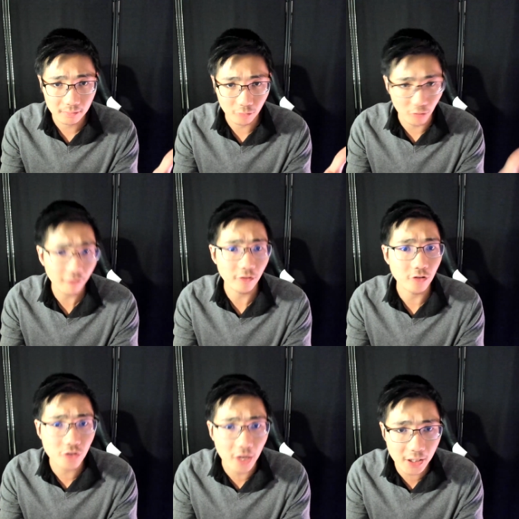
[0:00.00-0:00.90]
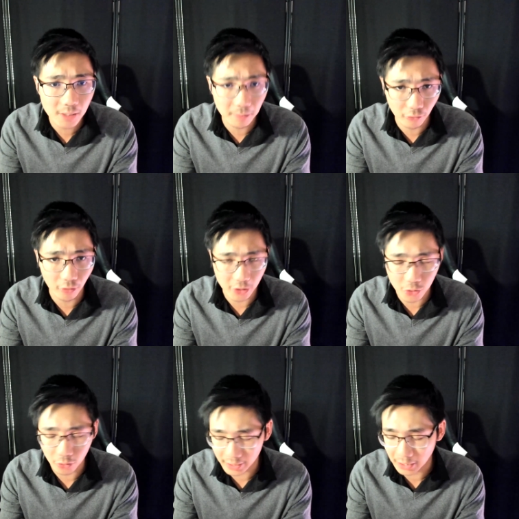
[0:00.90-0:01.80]
reference checks before I
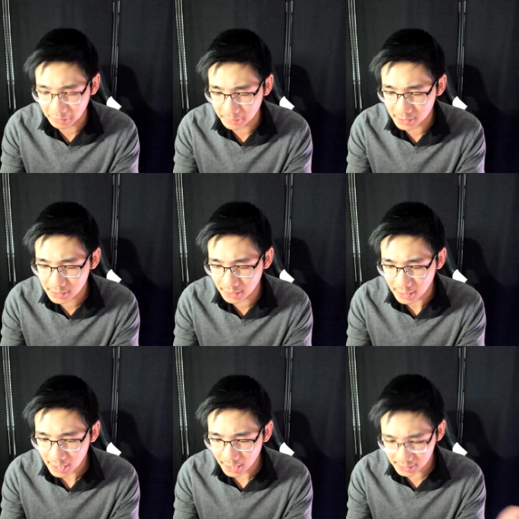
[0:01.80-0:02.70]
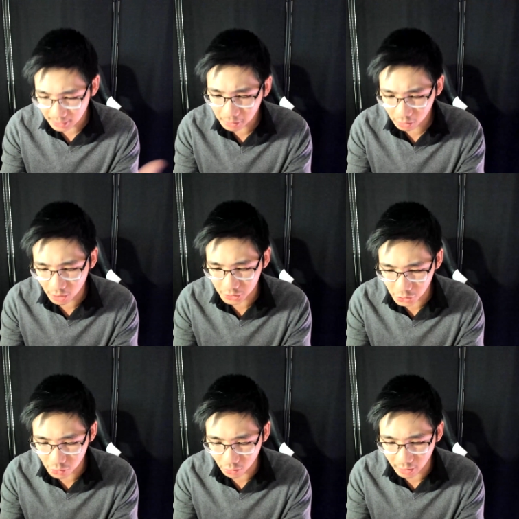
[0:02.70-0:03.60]
joined Alchemist, and I stumbled across a
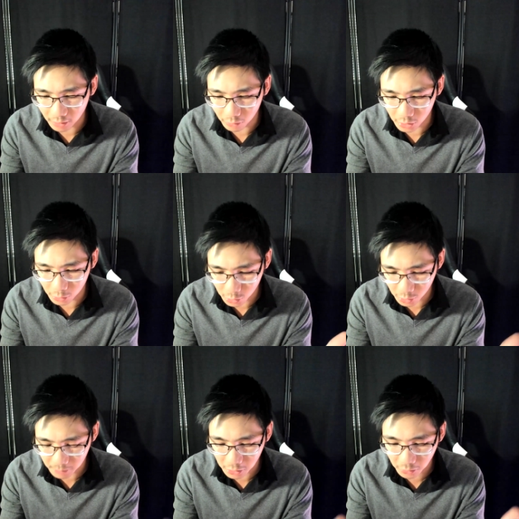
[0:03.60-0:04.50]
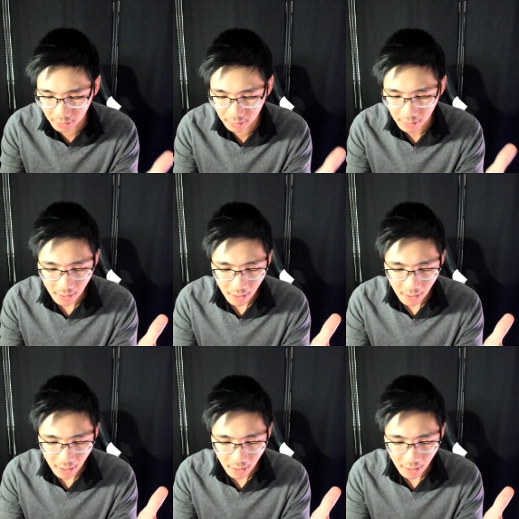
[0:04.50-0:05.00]
story which was between